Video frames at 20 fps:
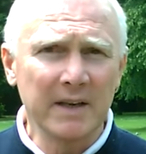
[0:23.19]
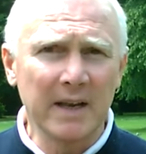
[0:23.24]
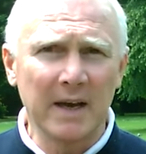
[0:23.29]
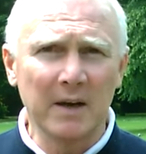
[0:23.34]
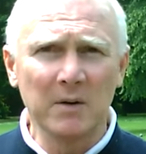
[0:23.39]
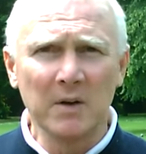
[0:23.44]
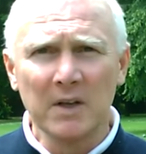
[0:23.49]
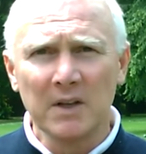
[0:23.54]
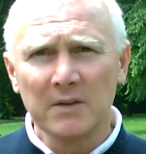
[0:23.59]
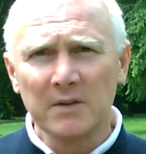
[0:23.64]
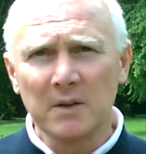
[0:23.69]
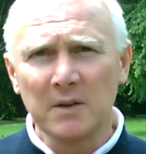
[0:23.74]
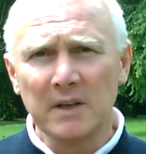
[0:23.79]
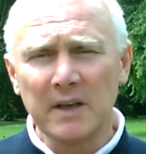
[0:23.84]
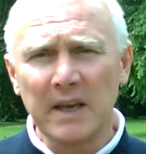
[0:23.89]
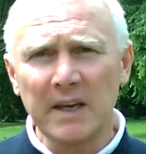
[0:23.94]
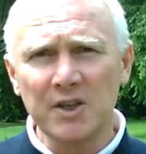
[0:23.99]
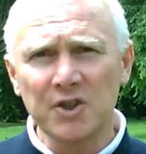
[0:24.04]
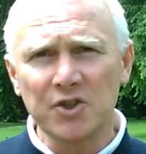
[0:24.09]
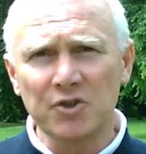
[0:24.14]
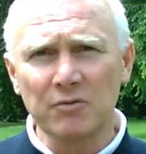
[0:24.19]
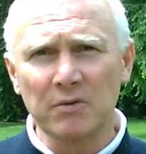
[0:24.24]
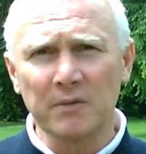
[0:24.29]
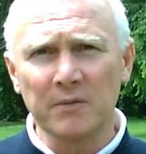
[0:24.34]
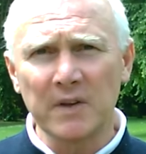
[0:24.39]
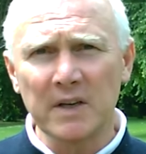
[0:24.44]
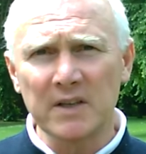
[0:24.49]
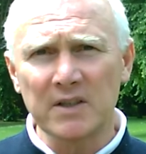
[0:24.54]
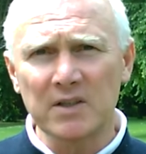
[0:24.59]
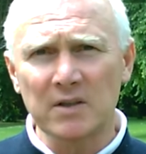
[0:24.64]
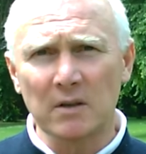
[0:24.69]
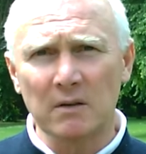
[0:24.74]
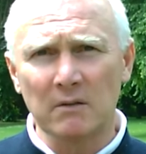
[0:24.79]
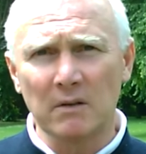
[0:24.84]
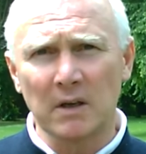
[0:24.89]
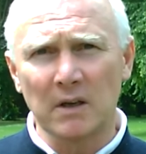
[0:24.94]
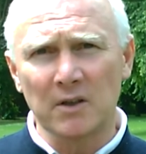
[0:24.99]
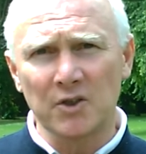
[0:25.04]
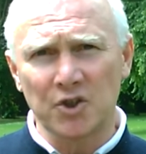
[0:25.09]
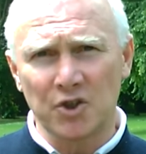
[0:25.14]
Now, the nature of this
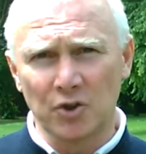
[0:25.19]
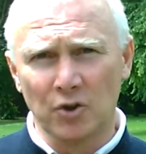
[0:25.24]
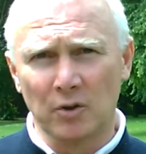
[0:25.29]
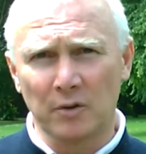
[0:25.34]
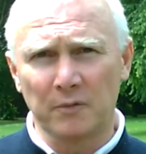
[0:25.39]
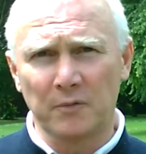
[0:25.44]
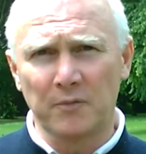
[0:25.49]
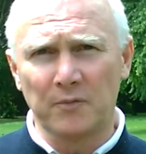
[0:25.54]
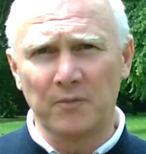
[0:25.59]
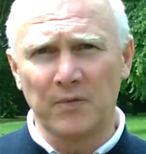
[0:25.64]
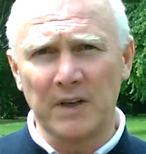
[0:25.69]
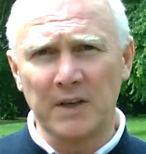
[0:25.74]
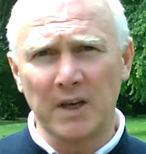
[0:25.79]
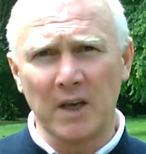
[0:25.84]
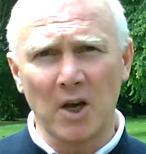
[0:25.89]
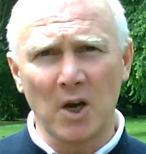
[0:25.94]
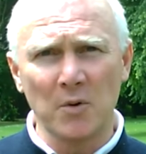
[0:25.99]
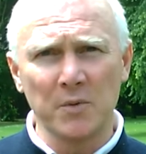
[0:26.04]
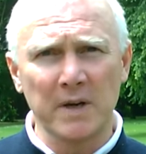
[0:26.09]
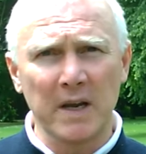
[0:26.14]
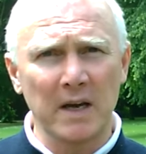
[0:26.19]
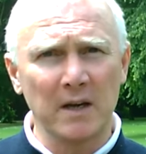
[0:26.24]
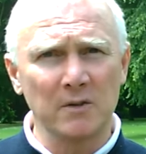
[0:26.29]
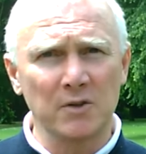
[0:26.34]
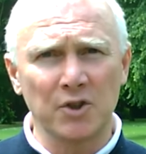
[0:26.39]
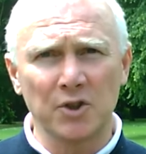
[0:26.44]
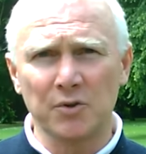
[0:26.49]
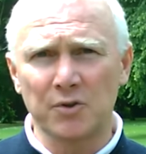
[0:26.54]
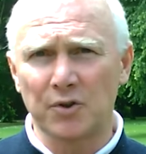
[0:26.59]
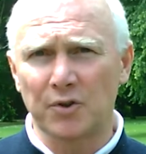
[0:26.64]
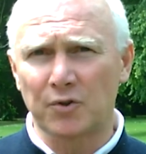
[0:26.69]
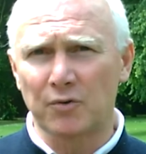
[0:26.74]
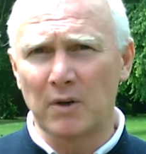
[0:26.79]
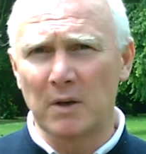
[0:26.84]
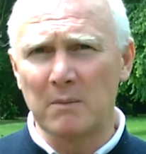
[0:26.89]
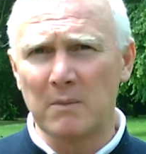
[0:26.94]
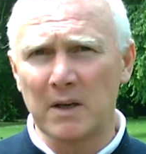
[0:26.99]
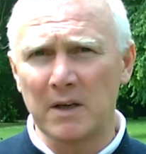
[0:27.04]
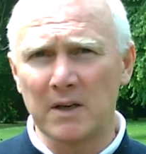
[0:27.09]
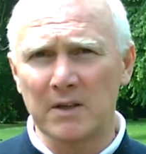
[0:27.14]
uh, short video, now two to
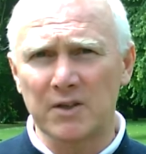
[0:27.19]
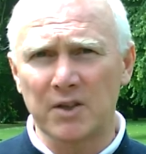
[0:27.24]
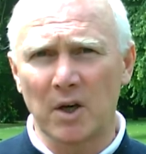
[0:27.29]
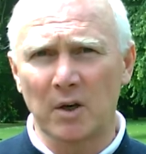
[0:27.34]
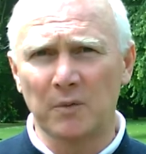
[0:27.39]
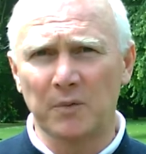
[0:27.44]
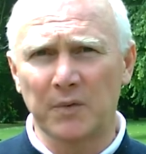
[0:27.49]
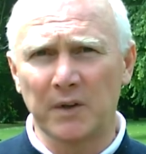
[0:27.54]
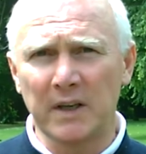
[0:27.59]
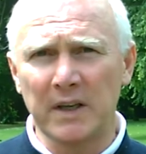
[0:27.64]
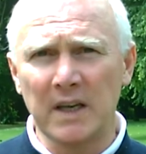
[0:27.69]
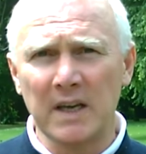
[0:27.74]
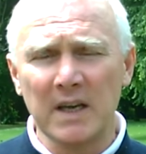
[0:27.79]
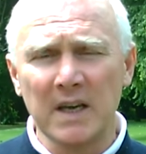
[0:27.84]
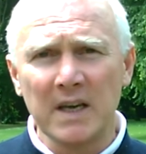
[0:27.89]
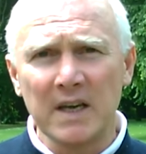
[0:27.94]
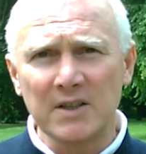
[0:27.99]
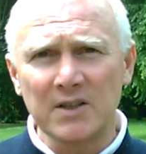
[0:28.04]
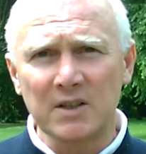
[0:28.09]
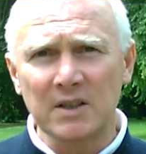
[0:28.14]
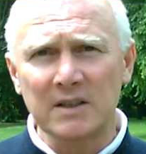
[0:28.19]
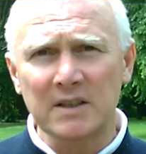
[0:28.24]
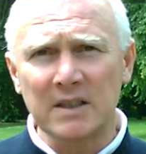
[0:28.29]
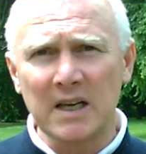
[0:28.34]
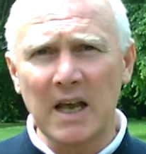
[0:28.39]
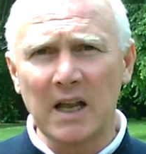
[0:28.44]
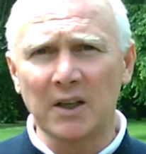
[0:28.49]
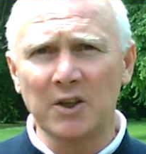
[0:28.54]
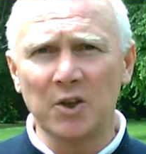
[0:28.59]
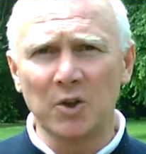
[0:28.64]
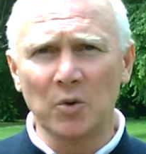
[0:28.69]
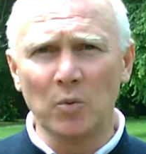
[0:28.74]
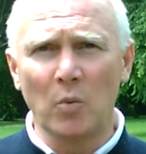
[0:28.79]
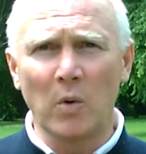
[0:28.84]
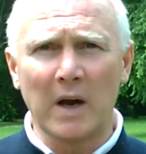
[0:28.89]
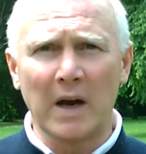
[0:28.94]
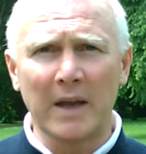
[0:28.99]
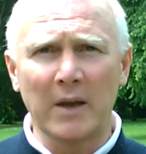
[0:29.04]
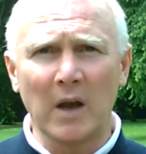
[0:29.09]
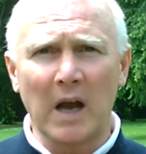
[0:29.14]
three minutes hopefully, is to tell you
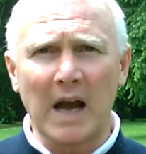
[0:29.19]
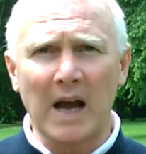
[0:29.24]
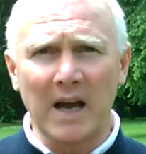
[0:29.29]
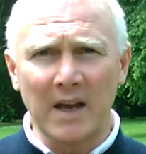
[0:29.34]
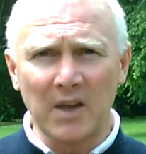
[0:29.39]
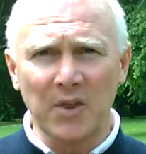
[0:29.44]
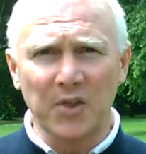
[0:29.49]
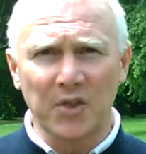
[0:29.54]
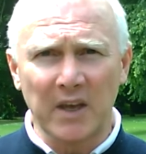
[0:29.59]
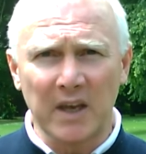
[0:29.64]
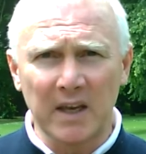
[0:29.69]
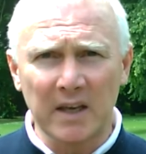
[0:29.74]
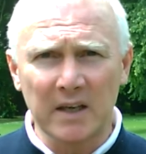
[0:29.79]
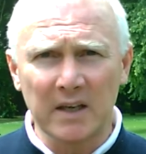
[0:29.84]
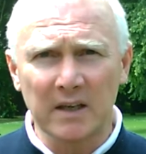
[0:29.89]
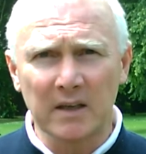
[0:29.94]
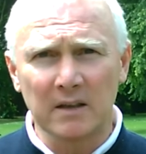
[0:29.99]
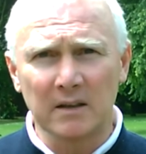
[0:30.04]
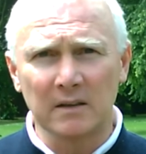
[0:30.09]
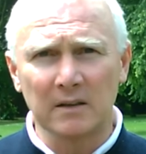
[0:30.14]
why I think